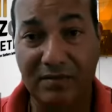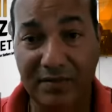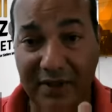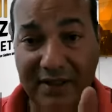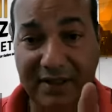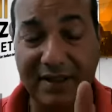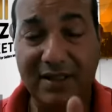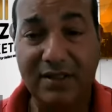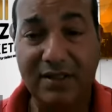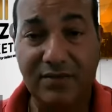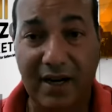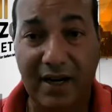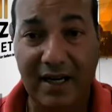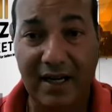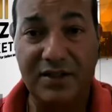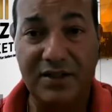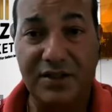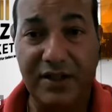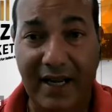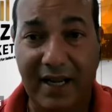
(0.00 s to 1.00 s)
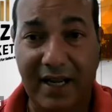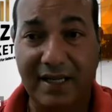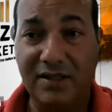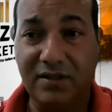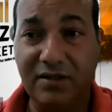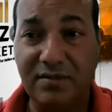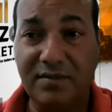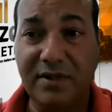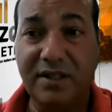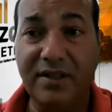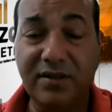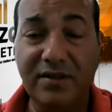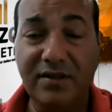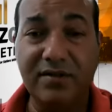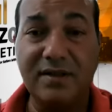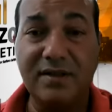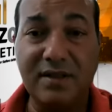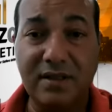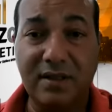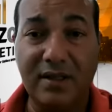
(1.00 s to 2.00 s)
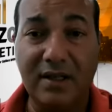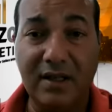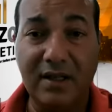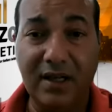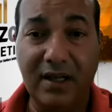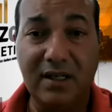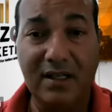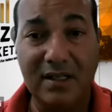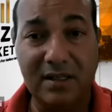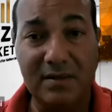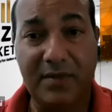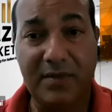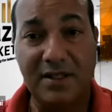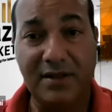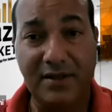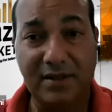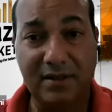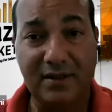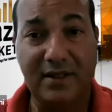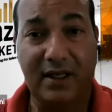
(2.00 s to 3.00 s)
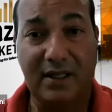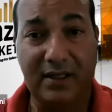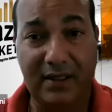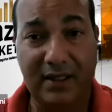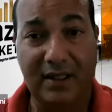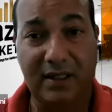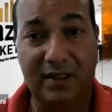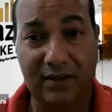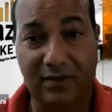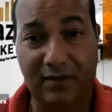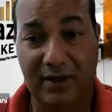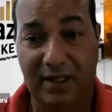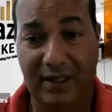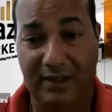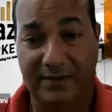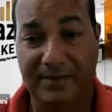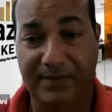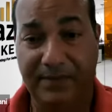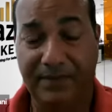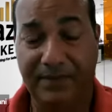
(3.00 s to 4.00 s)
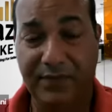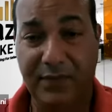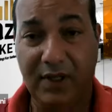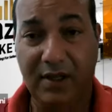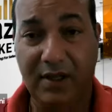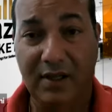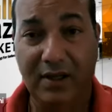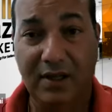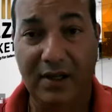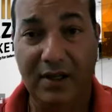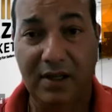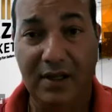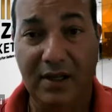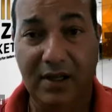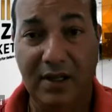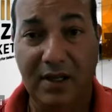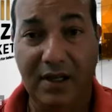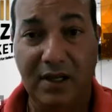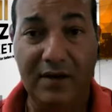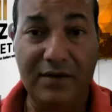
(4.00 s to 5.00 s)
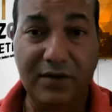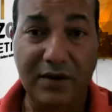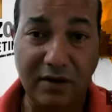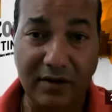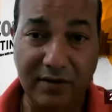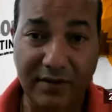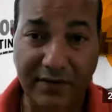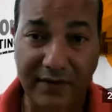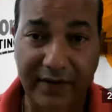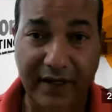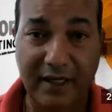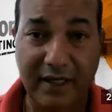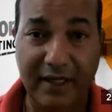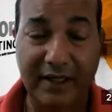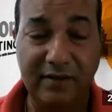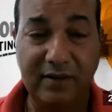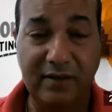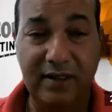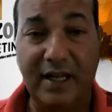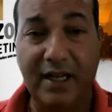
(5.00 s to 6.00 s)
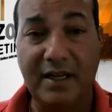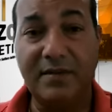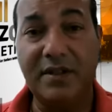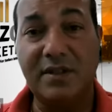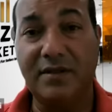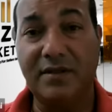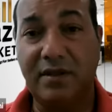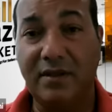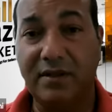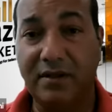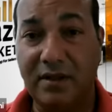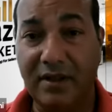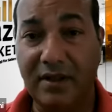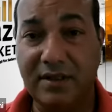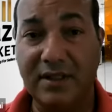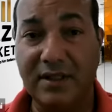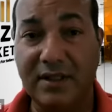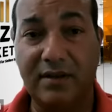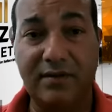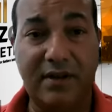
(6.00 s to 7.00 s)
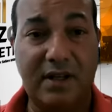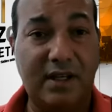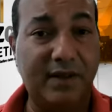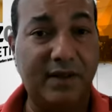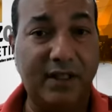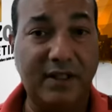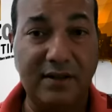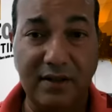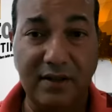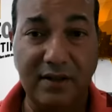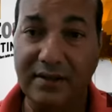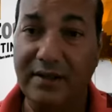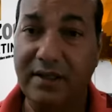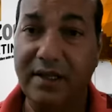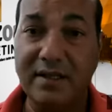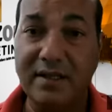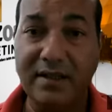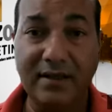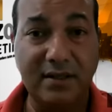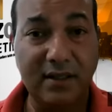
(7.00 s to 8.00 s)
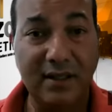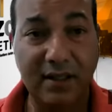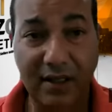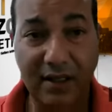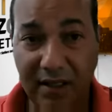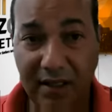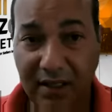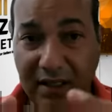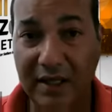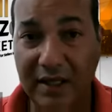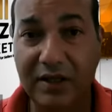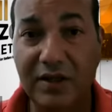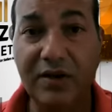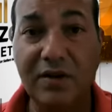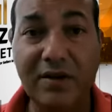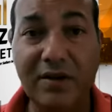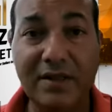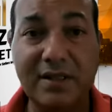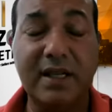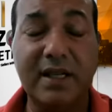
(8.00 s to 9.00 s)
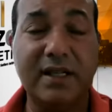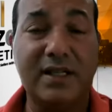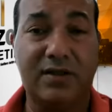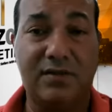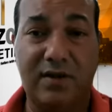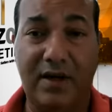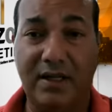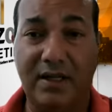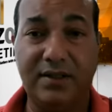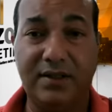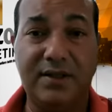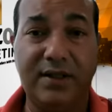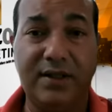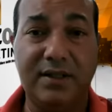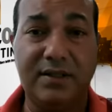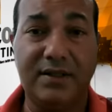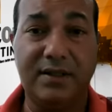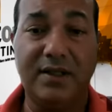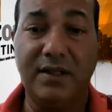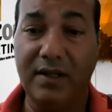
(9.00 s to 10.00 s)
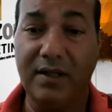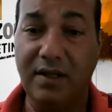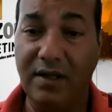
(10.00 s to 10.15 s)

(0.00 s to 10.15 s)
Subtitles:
but the strategy has to be used in a special technical way. If you're failing on Amazon, not surviving, not this, use these strategies.